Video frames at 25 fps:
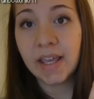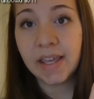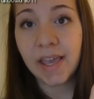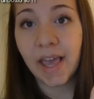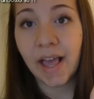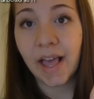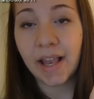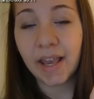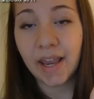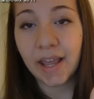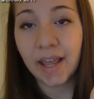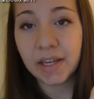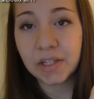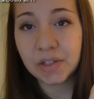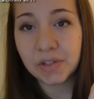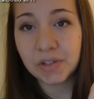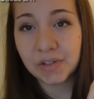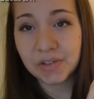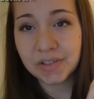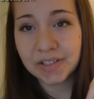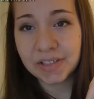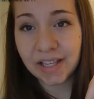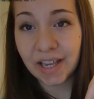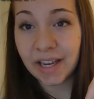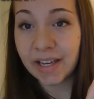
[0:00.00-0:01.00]
Khaled
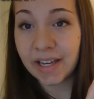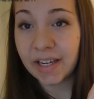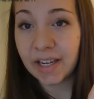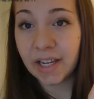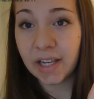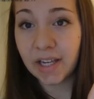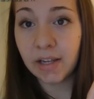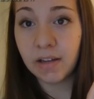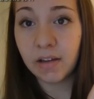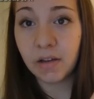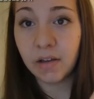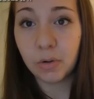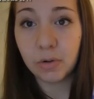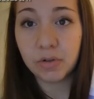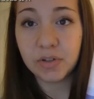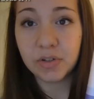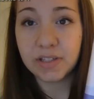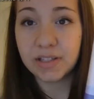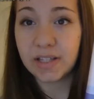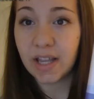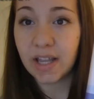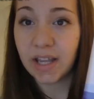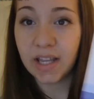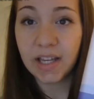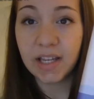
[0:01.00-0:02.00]
Hosseini or
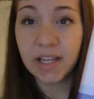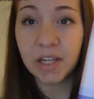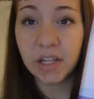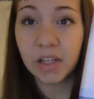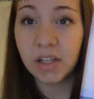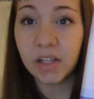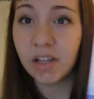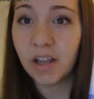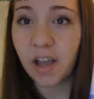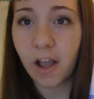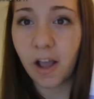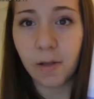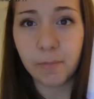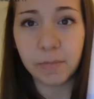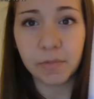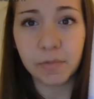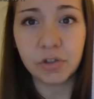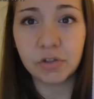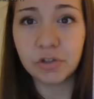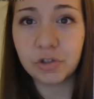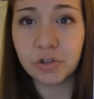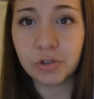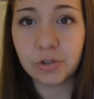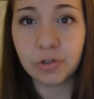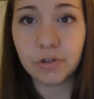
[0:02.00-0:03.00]
Seini, I'm
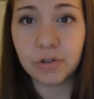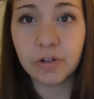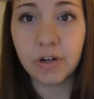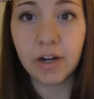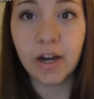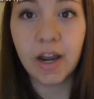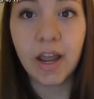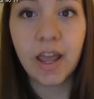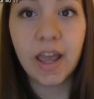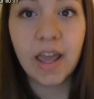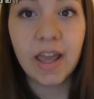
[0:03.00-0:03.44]
not sure.